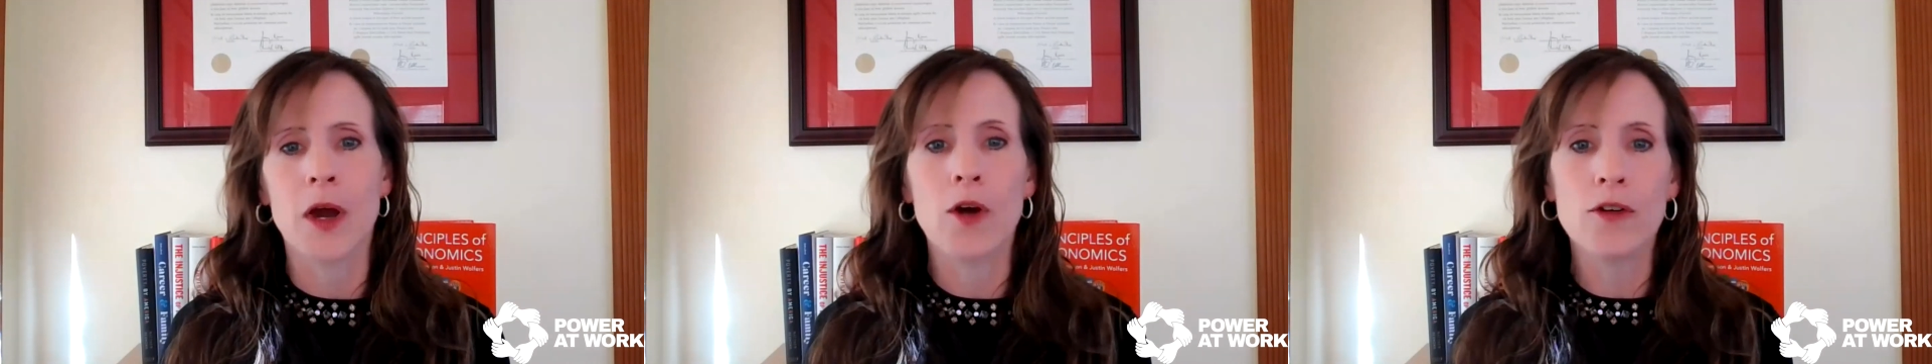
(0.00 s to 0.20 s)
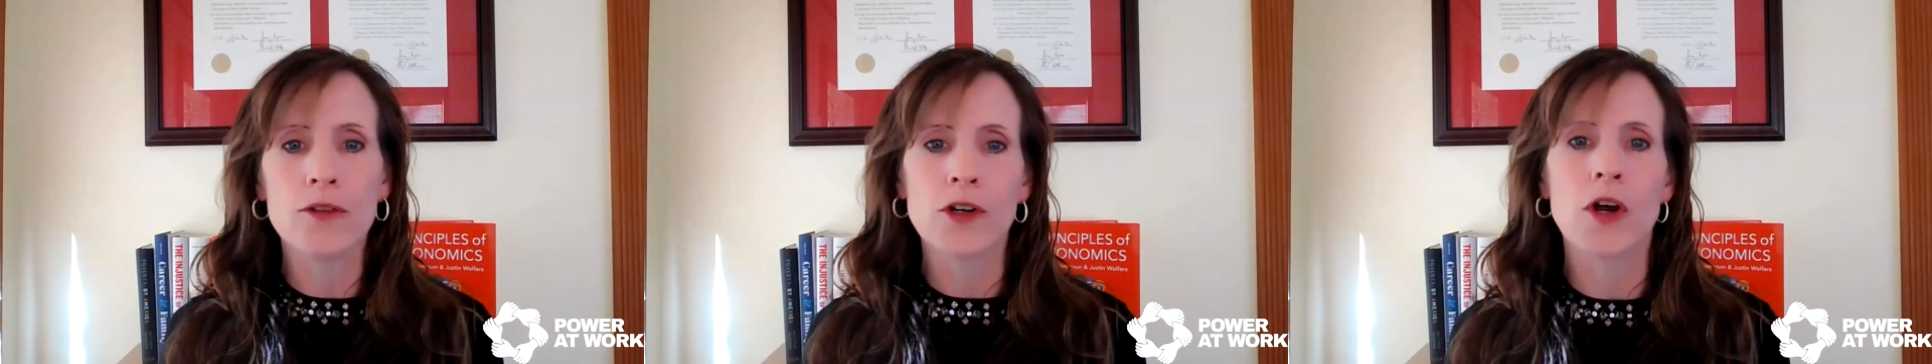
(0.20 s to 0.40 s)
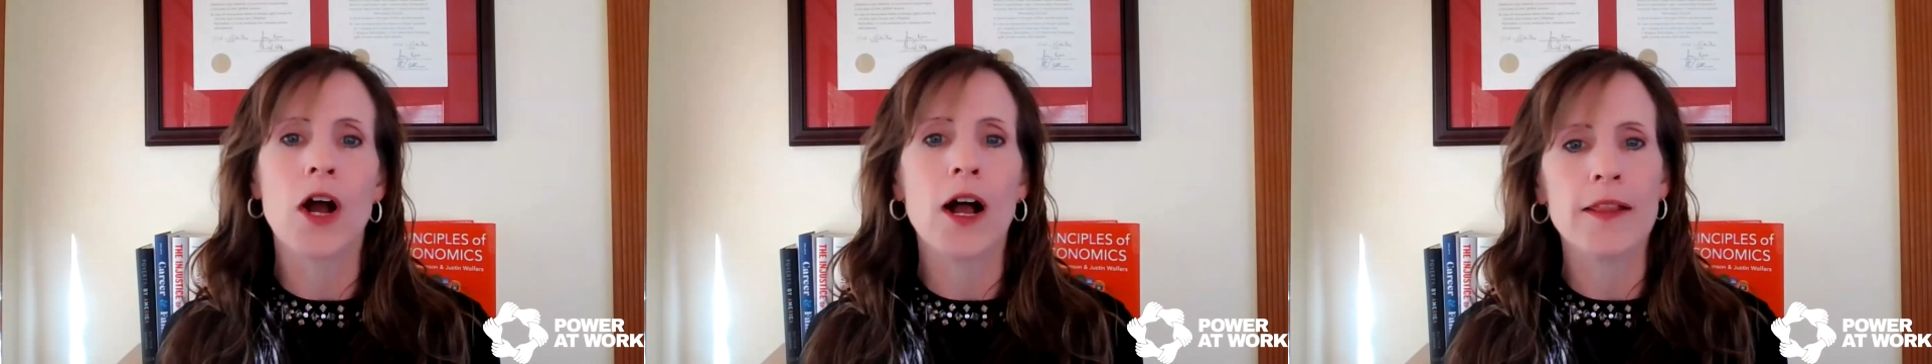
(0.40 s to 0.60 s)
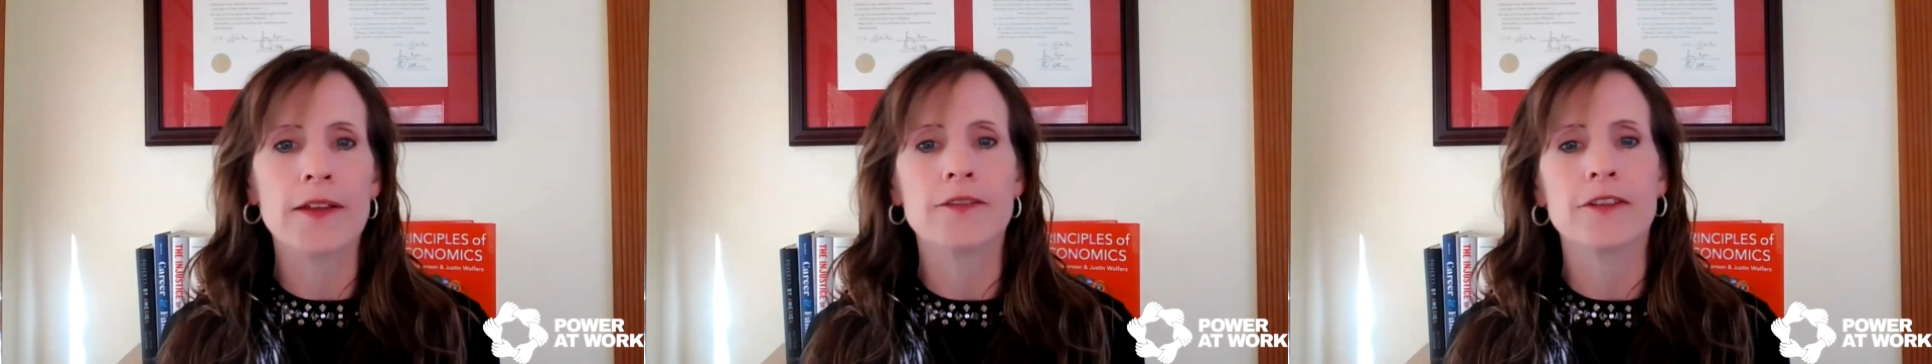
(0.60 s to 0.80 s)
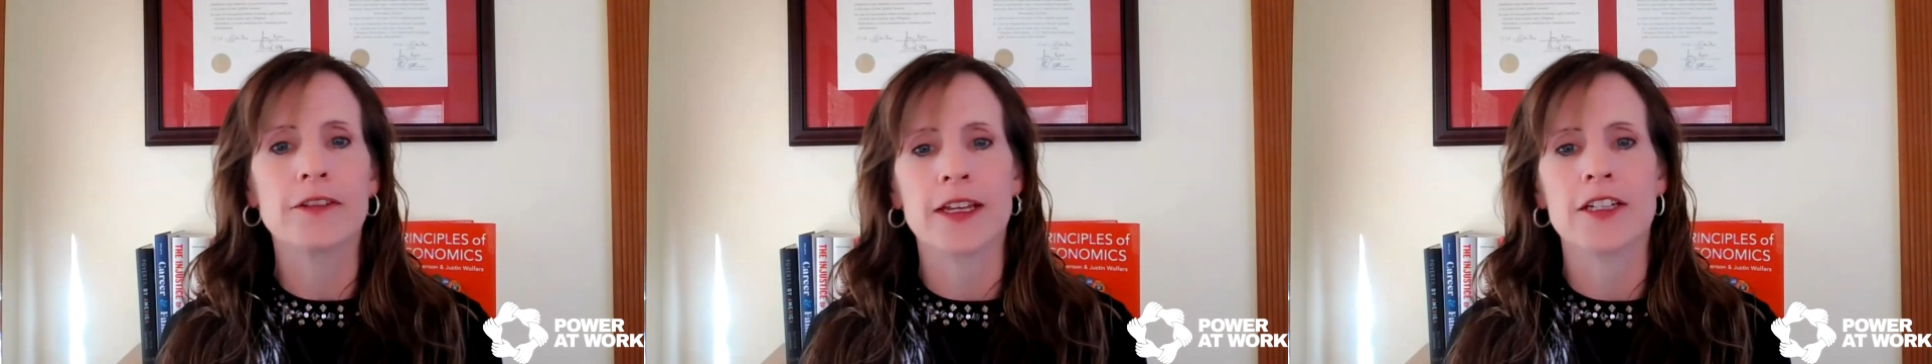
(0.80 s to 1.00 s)
overall
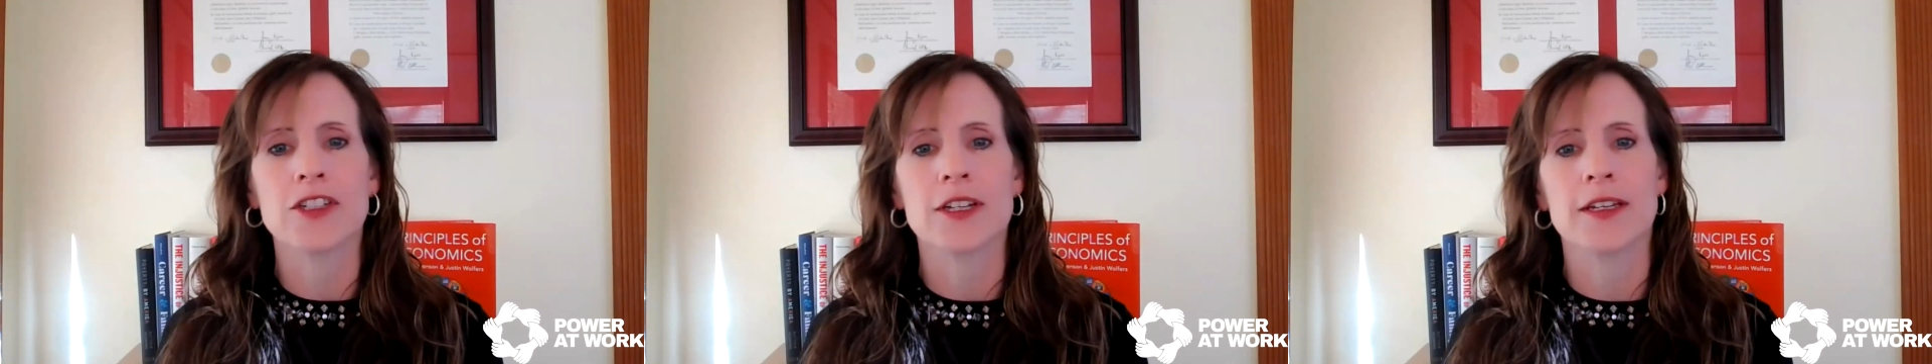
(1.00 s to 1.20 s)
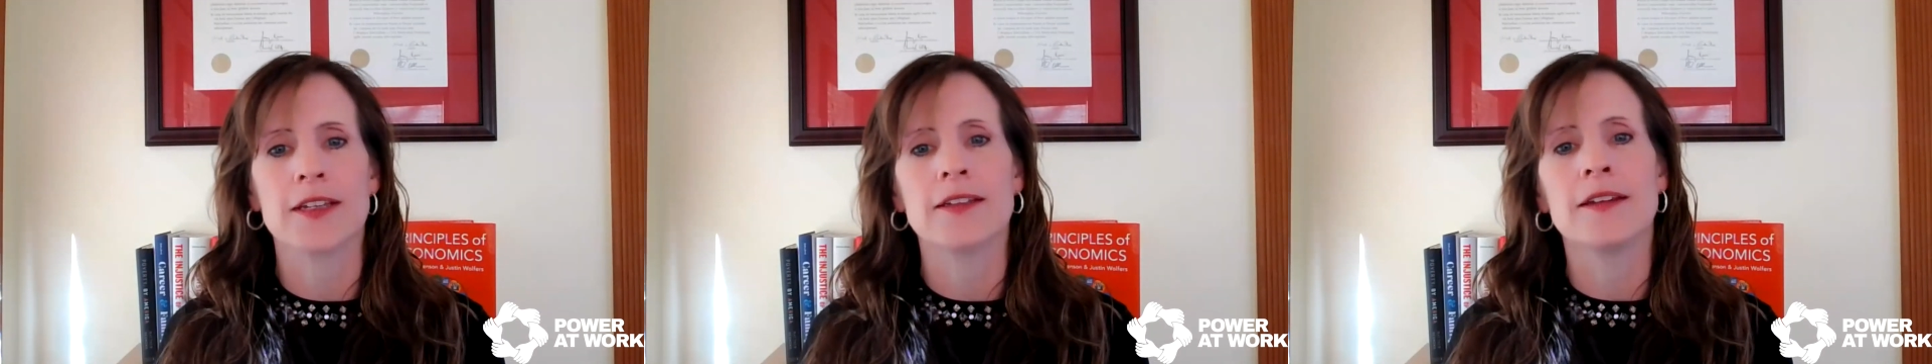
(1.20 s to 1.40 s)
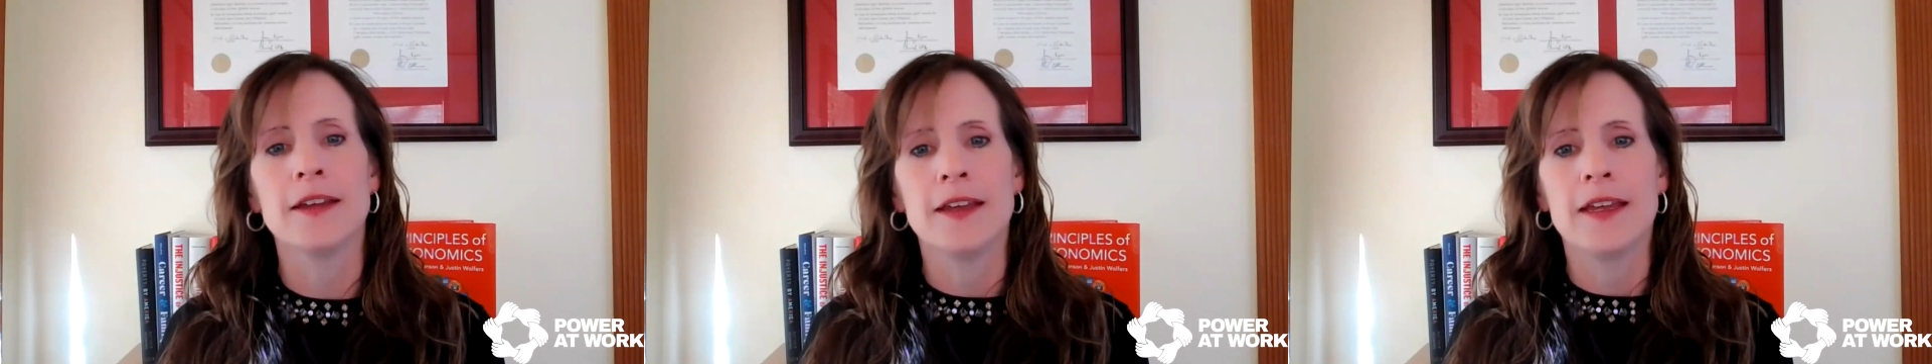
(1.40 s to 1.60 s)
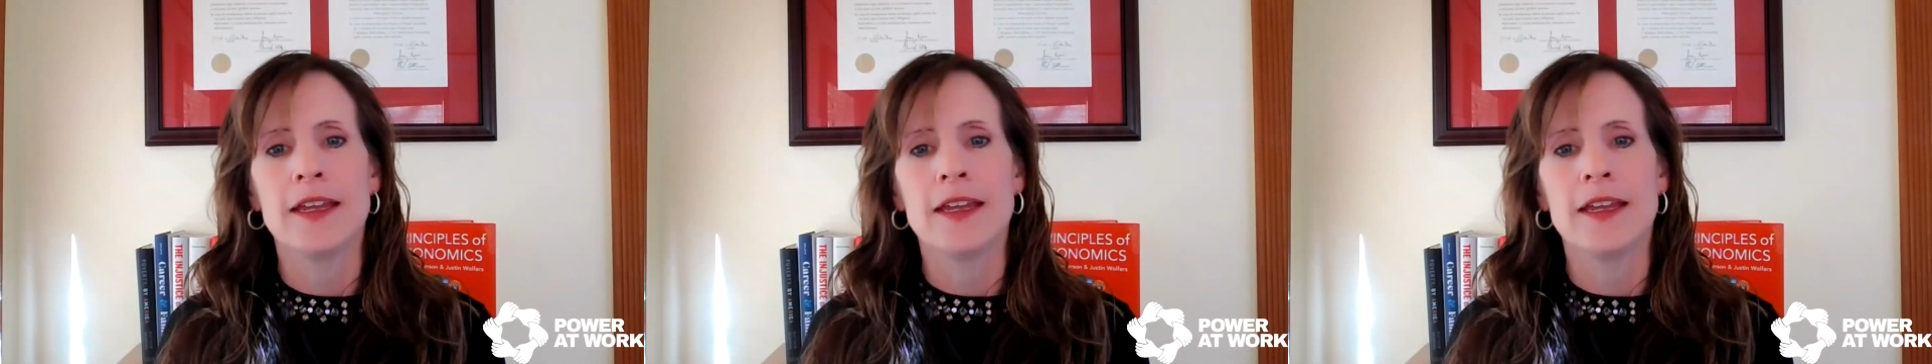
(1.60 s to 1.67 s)
inflation